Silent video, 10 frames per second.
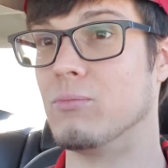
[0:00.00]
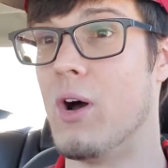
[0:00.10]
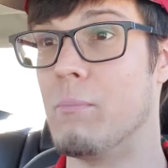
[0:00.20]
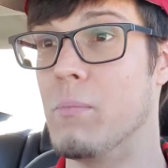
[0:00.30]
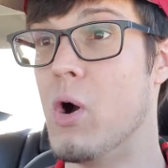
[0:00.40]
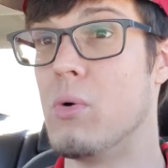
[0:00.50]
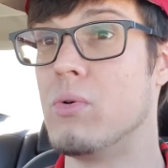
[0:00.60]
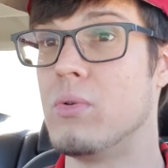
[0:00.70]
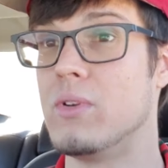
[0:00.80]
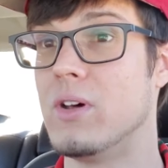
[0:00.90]

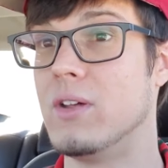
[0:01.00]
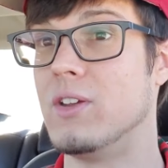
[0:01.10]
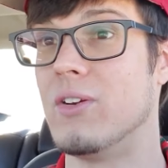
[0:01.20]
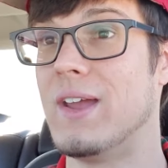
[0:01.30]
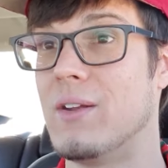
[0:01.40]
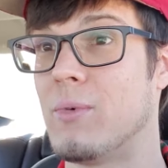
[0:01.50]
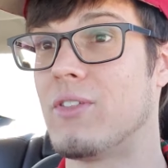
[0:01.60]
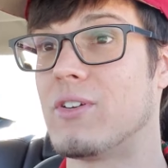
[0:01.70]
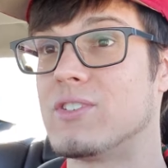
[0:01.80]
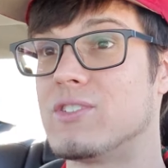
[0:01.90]
mode you're in,
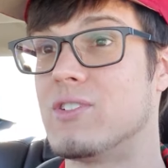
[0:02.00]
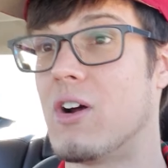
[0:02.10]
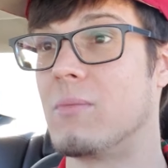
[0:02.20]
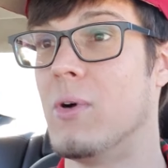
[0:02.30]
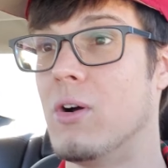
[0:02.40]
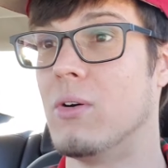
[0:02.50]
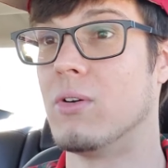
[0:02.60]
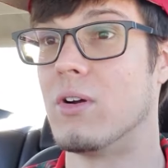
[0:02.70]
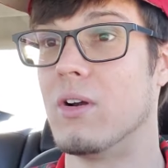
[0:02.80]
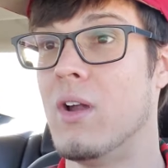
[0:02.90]
whether it's dark mode
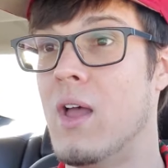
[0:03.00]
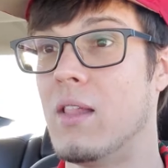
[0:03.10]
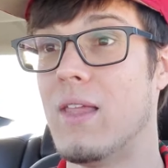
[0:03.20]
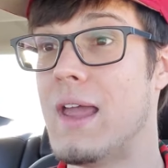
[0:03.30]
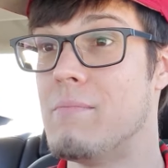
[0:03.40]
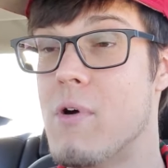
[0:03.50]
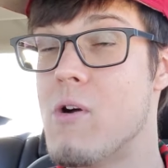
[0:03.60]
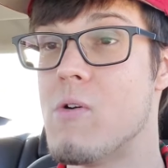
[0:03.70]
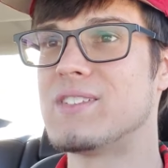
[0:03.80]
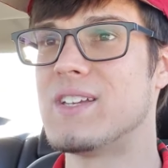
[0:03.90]
or light
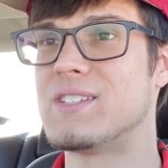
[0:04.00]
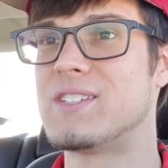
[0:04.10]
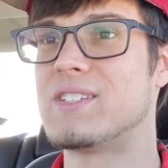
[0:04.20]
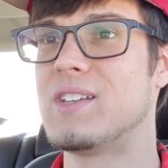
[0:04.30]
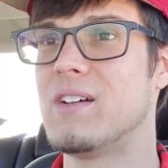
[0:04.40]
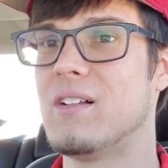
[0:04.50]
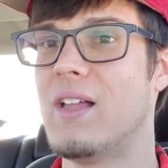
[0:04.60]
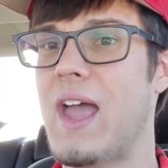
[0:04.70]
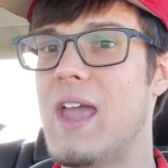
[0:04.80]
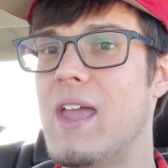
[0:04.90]
mode. It's still
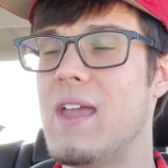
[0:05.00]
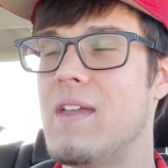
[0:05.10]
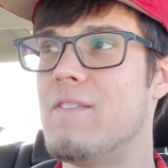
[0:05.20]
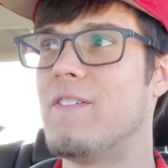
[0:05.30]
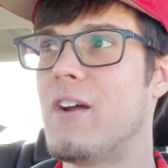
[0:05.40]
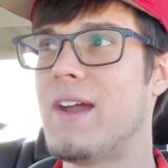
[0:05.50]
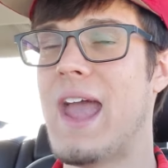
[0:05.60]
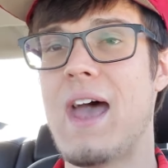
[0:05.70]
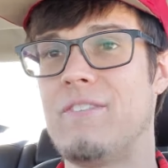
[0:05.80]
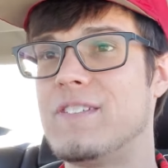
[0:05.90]
a very
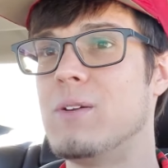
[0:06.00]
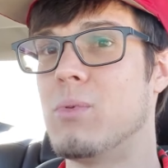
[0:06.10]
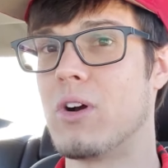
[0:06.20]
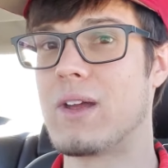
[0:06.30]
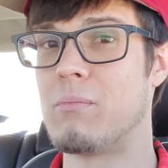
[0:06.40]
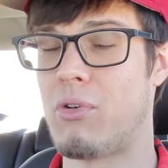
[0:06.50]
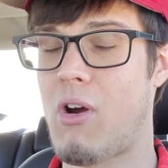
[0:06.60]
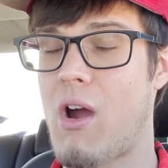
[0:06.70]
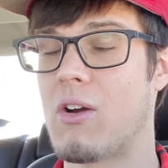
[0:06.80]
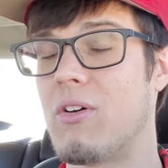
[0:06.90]
hefty work in
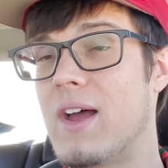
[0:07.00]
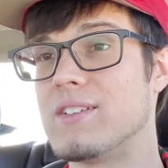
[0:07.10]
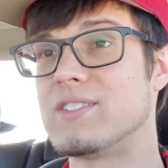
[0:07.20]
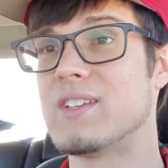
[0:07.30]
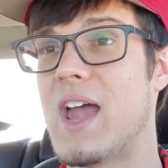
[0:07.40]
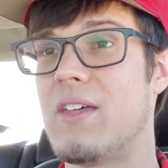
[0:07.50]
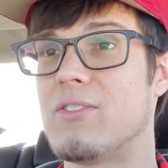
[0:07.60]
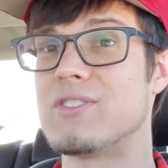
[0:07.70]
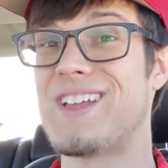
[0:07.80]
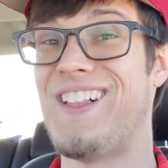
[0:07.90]
progress, and
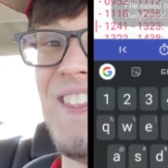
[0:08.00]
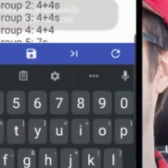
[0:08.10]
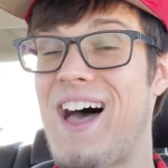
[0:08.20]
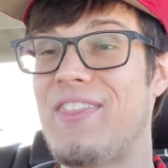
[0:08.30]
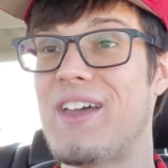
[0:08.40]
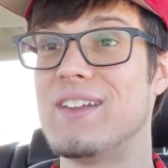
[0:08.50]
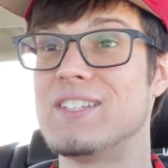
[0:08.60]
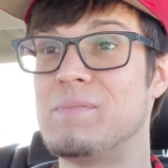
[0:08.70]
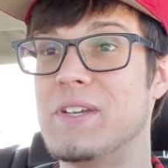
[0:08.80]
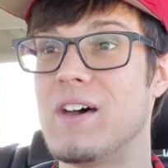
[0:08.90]
there's a lot that
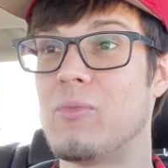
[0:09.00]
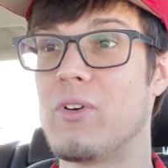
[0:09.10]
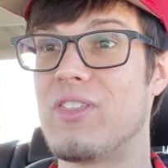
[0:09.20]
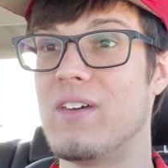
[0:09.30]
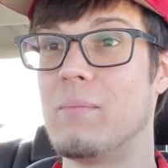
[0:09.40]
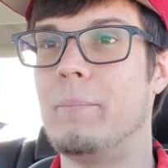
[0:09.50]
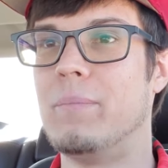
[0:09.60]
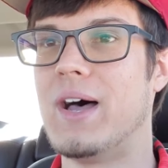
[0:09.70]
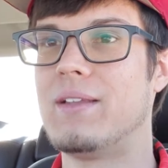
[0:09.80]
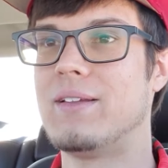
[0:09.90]
needs to be done with it.
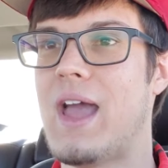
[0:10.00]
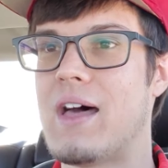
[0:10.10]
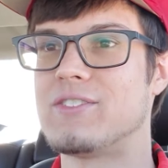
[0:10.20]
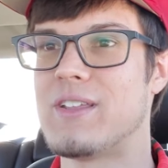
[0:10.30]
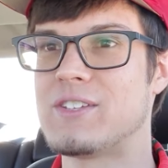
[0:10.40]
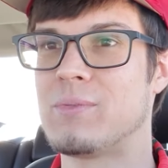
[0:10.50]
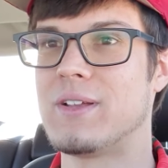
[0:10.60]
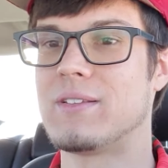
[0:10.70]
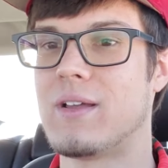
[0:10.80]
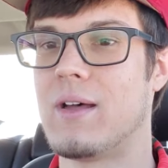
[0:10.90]
But yeah, so that's
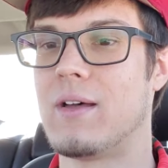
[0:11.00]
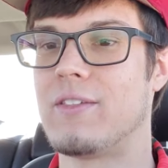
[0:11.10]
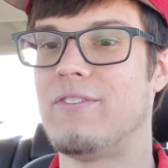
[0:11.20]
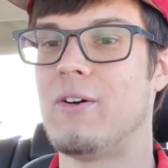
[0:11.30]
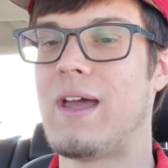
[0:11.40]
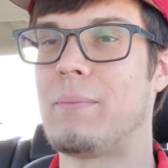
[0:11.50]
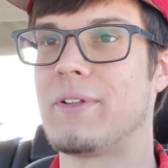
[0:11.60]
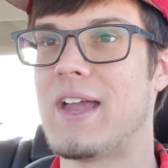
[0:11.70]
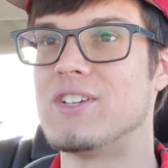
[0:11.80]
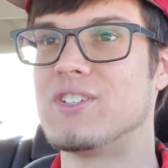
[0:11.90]
what the phone
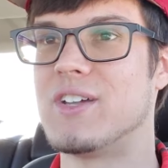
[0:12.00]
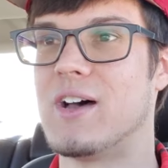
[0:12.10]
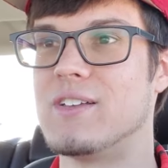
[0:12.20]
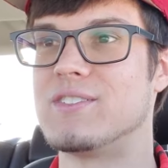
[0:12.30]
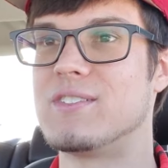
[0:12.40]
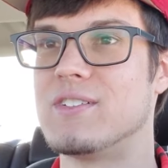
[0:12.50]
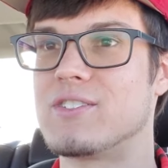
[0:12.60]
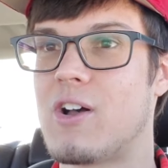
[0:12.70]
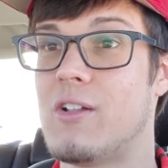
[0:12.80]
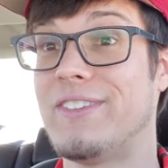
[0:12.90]
application does. It's
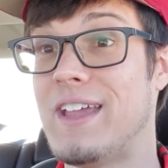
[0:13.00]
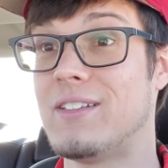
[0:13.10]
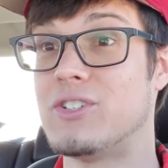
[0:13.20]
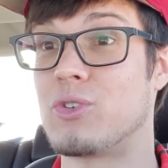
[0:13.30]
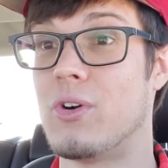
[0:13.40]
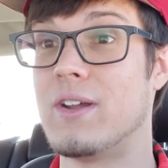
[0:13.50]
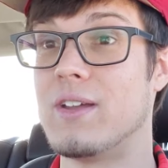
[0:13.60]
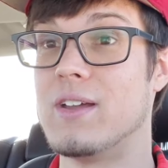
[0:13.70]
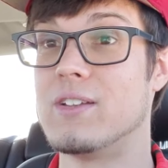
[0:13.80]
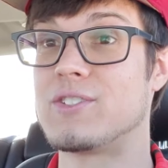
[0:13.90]
called
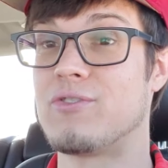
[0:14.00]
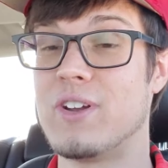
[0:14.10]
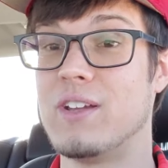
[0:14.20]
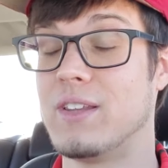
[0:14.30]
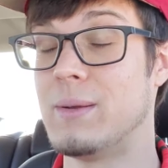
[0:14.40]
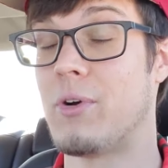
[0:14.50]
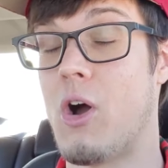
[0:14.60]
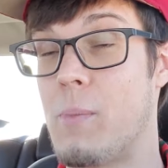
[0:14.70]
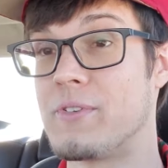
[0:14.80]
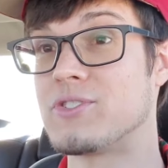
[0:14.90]
DailyDroid. It's free, Libre,
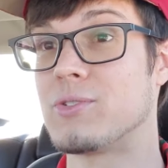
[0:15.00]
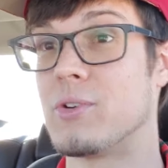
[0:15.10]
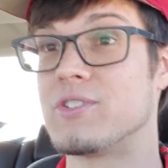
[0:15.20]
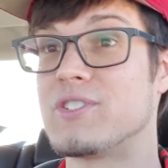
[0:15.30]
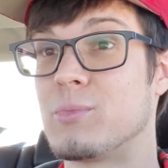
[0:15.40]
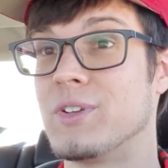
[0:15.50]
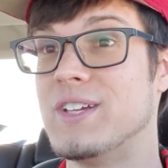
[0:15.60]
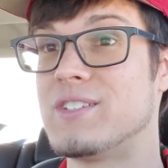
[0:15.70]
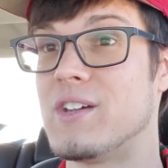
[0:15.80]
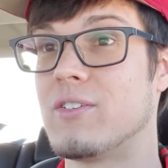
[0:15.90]
open source,
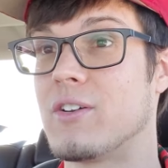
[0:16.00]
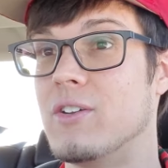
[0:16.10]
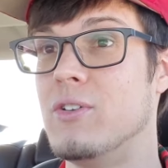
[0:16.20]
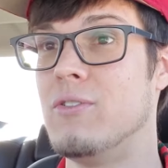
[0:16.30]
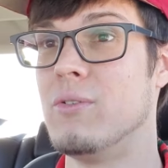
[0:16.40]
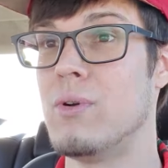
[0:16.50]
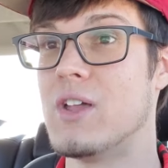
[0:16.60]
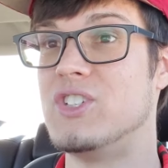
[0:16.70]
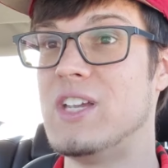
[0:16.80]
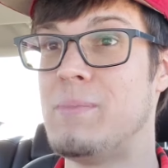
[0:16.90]
released under GNU
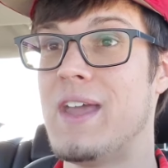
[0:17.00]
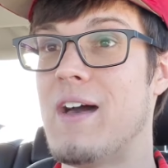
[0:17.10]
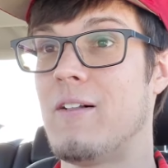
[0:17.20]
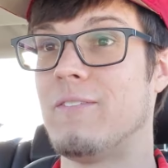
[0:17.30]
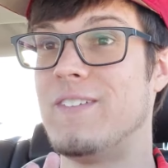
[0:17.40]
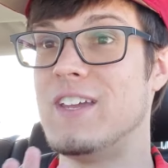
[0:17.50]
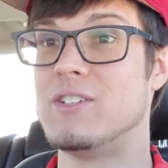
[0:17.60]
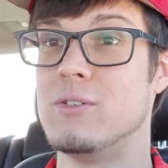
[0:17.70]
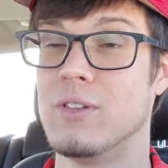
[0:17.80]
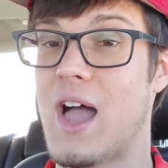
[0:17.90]
GPL
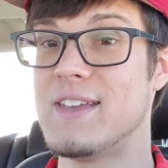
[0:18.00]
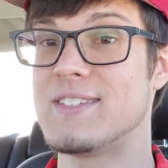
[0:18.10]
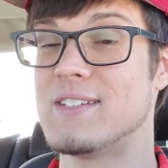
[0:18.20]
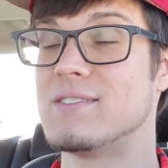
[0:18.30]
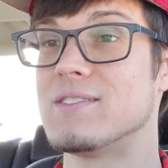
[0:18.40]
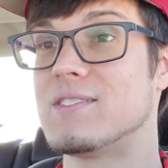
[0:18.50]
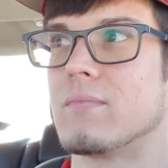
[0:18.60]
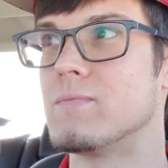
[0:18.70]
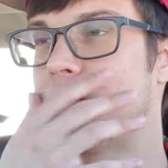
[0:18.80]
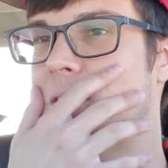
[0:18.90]
v2 license.
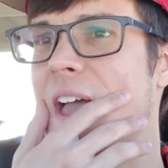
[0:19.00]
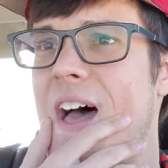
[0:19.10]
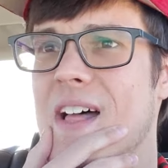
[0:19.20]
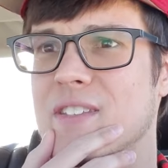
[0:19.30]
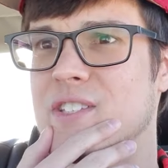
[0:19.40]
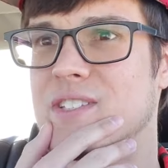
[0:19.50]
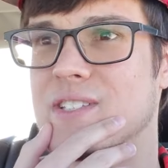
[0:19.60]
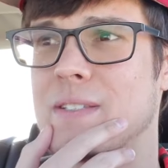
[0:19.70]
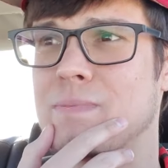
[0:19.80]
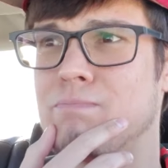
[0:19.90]
So yeah,
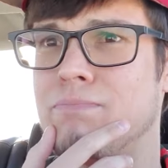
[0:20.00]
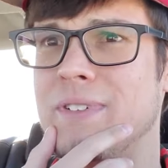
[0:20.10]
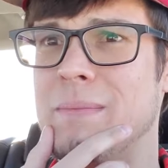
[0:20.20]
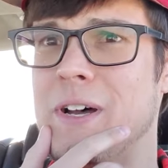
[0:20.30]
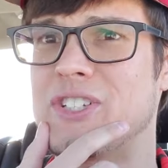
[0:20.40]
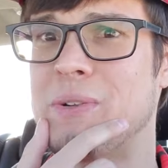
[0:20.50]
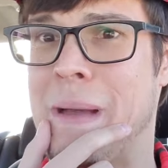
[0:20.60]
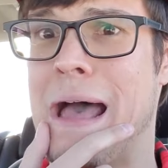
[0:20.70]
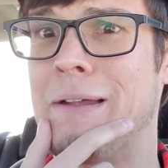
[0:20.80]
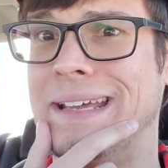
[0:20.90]
that's pretty much
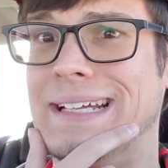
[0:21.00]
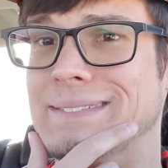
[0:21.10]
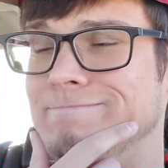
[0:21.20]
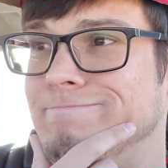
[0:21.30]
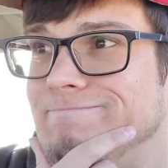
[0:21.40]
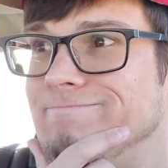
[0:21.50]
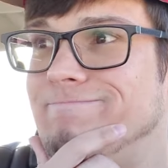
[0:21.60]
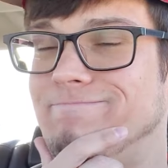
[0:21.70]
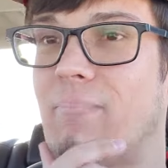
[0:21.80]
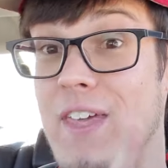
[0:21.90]
about it.
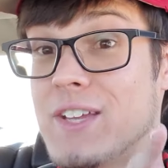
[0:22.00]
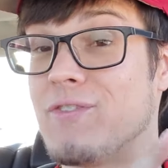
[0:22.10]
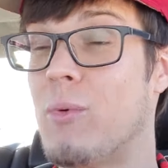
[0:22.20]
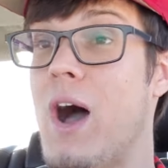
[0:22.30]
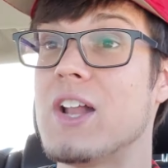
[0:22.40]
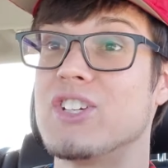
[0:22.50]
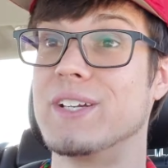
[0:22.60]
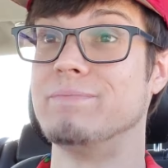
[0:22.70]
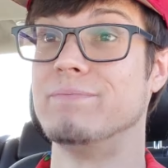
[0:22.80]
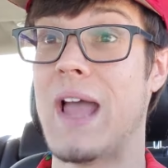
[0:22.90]
Thanks for
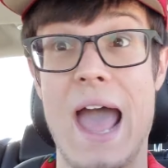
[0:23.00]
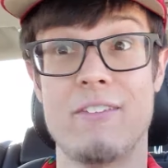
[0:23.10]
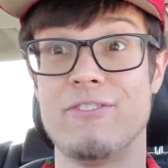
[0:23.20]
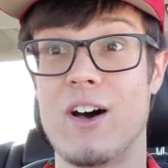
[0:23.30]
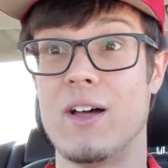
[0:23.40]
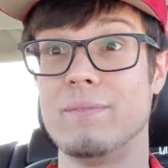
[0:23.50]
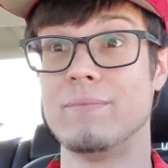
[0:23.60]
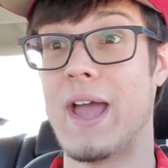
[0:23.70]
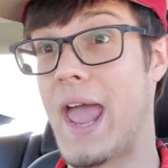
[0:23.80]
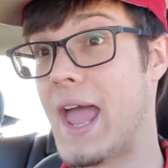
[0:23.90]
watching, have
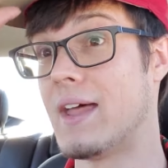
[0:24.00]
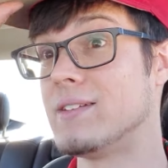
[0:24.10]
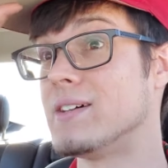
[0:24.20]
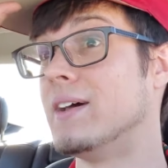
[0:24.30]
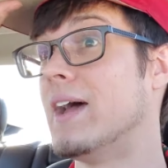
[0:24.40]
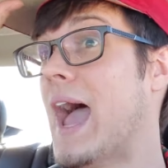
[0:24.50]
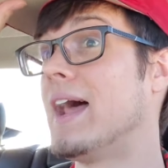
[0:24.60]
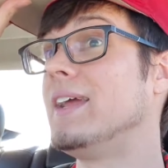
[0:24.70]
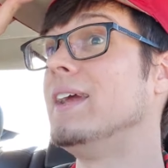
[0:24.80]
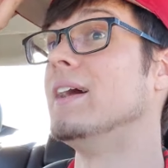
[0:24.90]
fun, and Hatty